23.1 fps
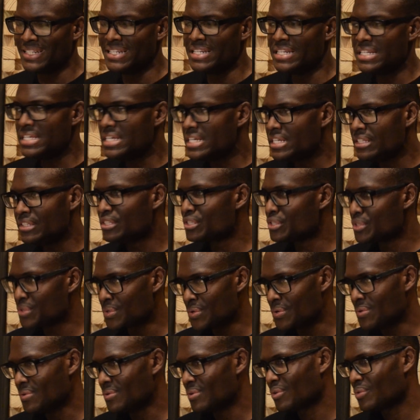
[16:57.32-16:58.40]
need to
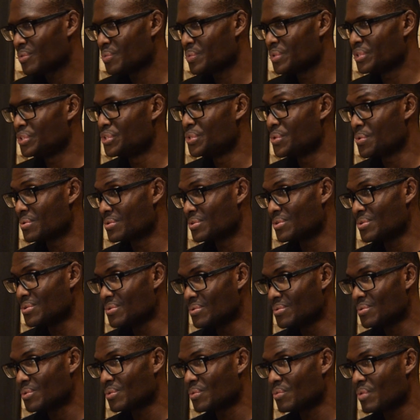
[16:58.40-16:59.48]
know, we don't know
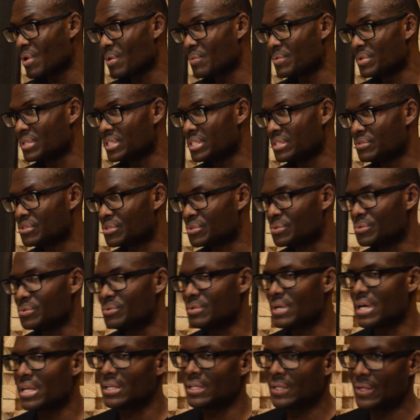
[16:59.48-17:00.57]
when we leave school,
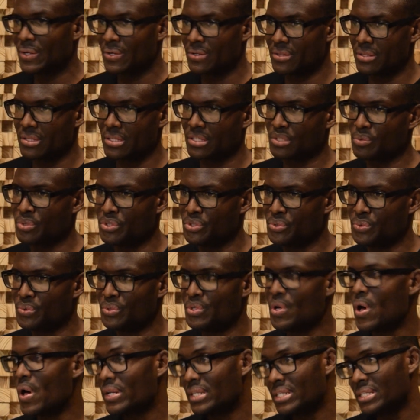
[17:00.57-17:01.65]
and a lot of things we do
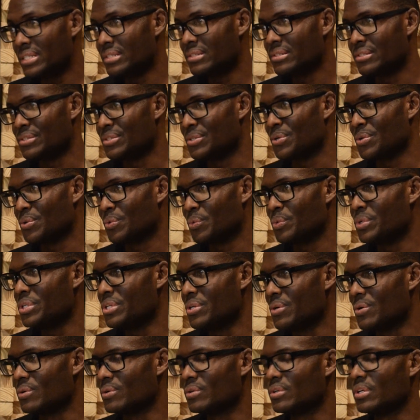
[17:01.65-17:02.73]
not need to know, we
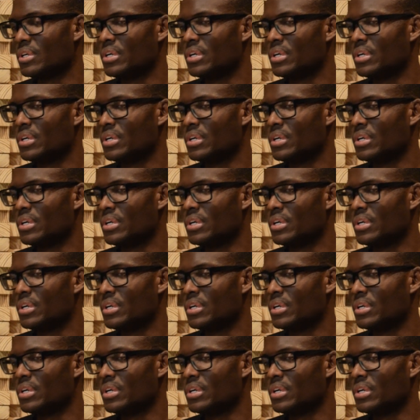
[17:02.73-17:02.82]
know.